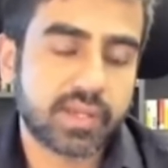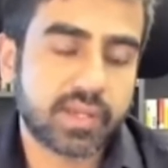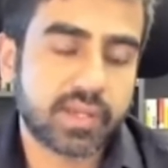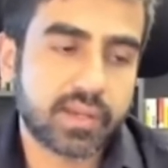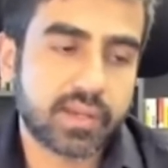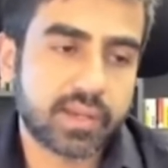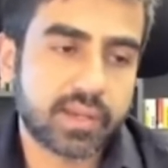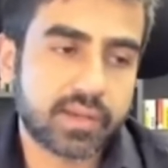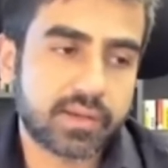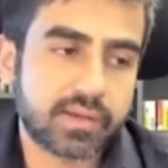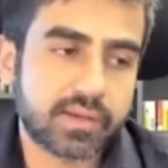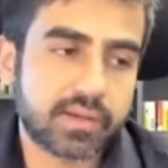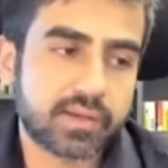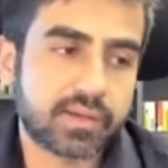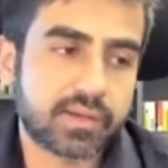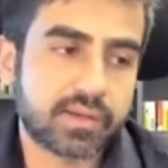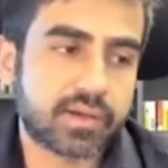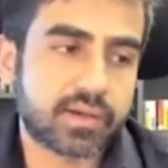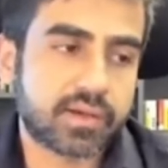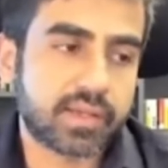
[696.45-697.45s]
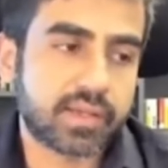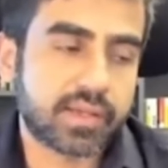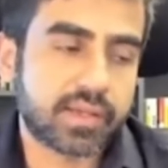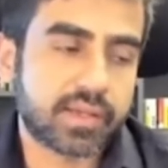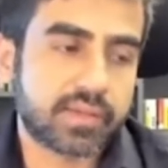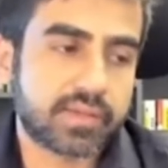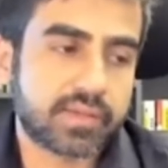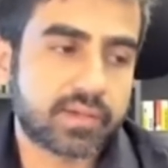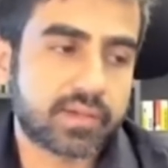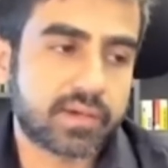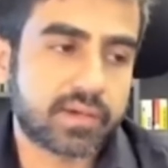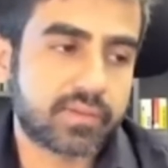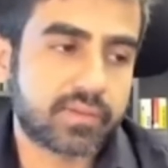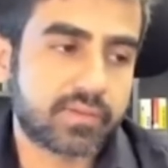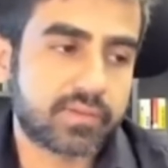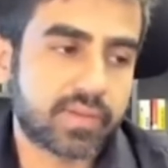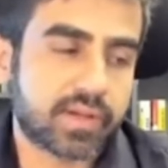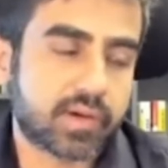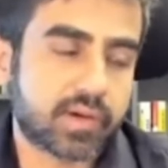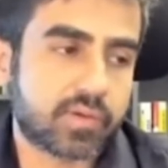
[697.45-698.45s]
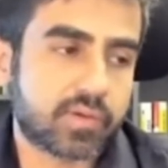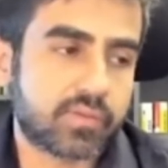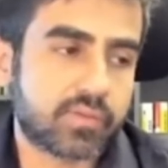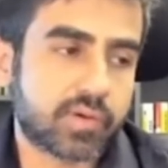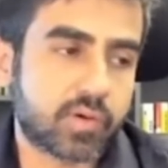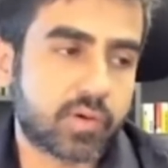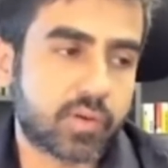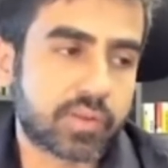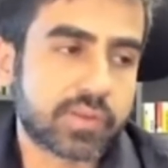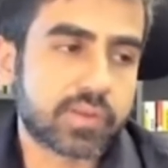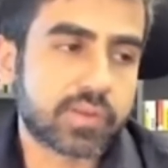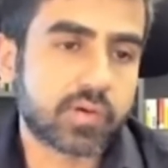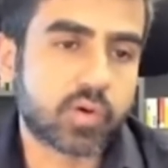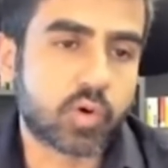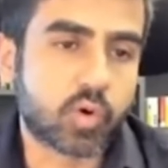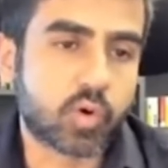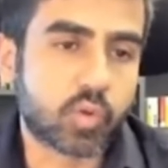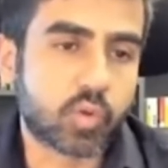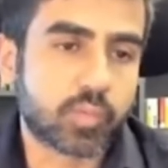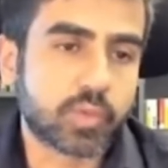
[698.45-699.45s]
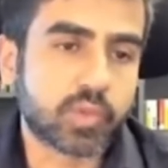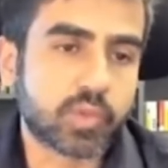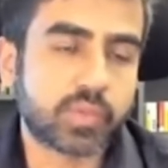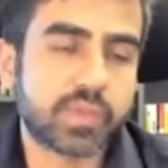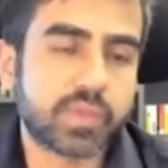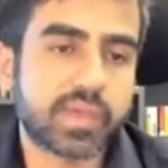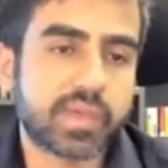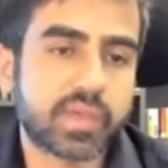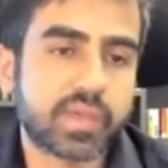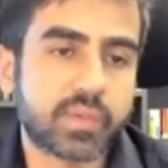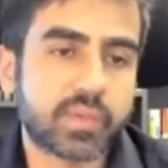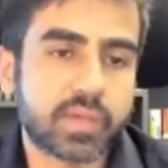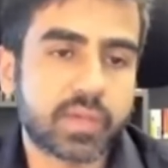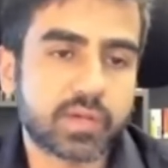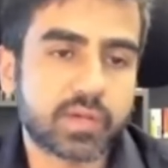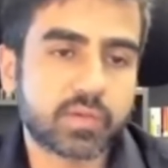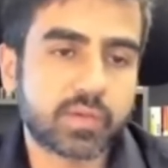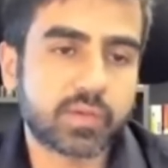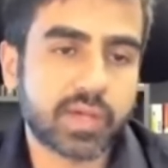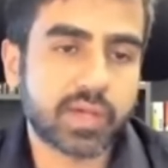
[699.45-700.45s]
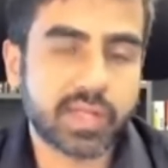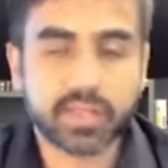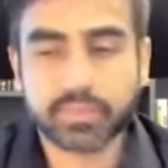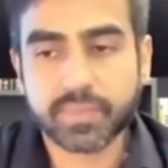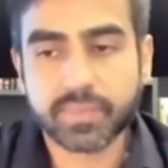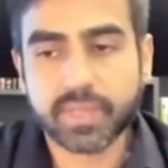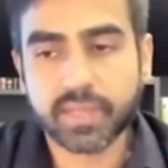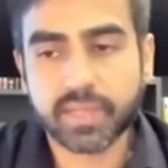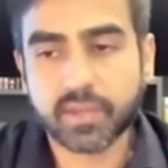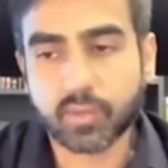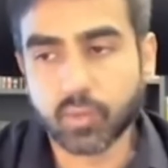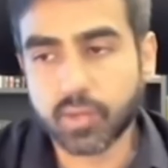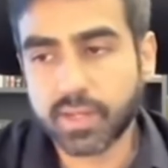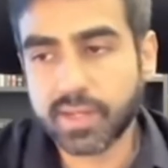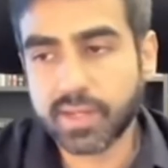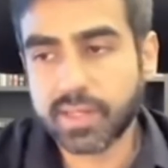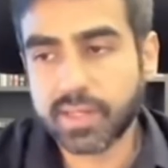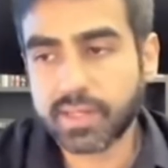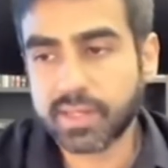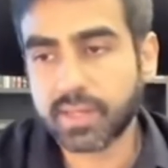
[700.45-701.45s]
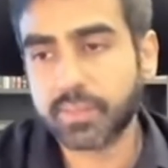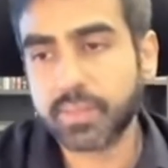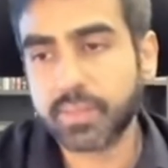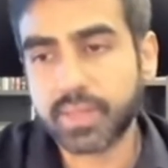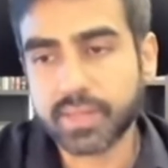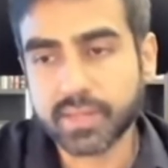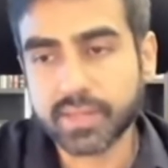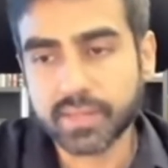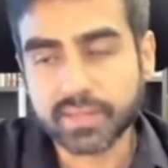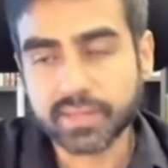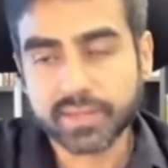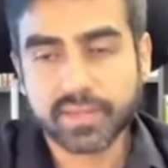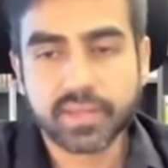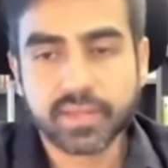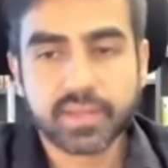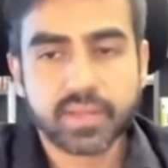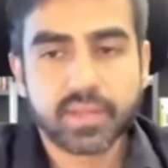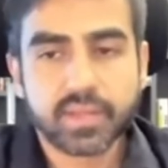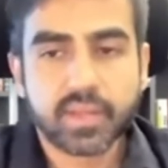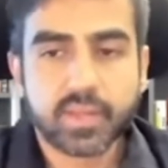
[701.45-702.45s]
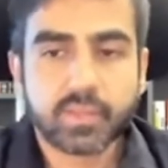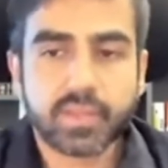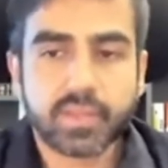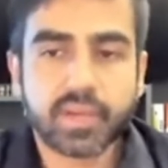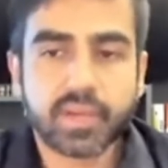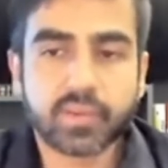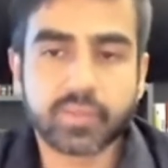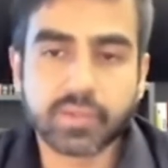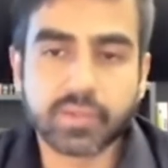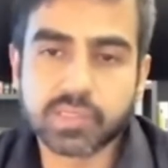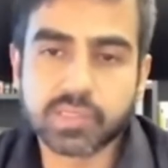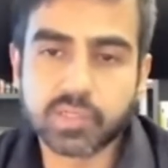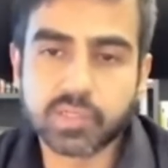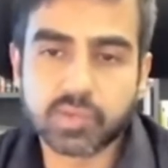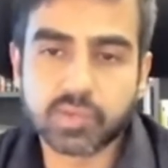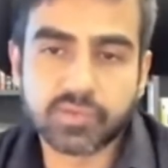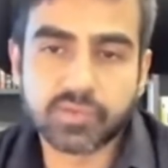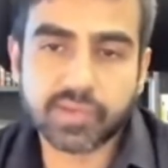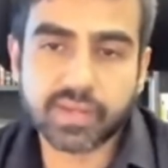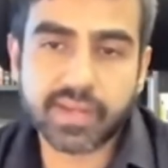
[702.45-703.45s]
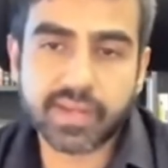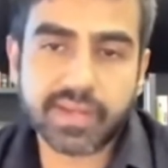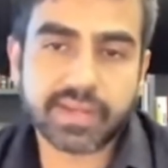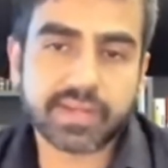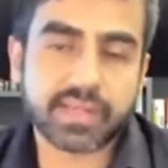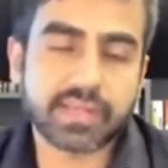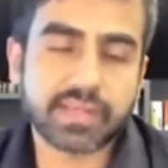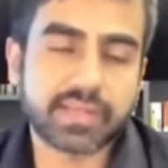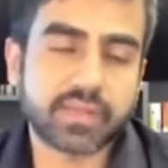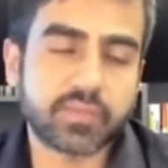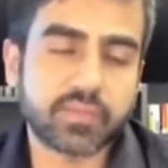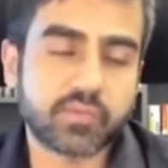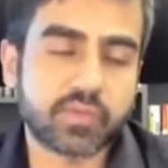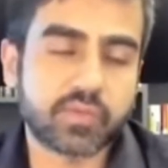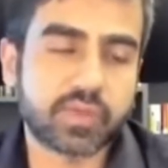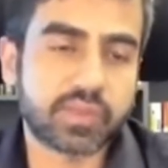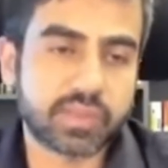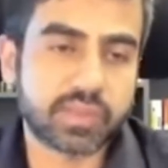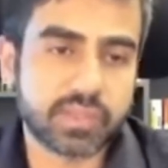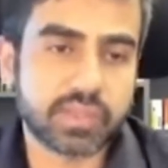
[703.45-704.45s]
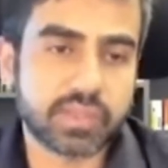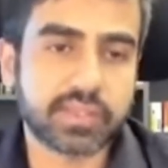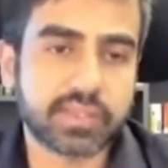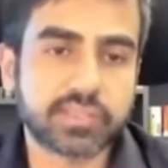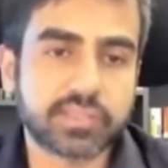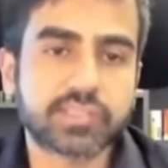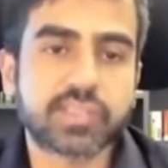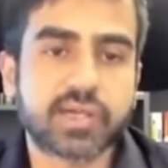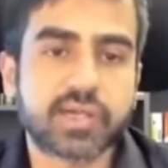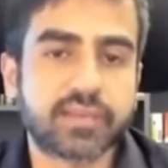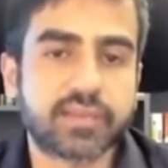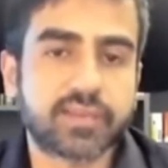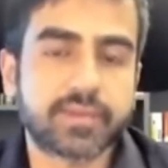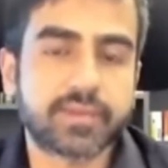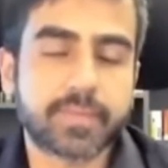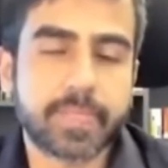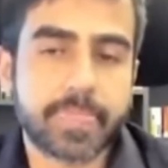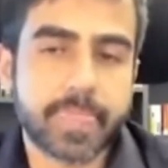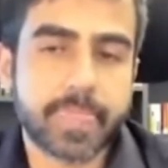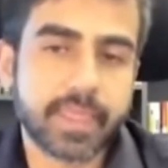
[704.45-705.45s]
And in turn, we also hope to be able to help their holding companies by virtue of connecting them with each other.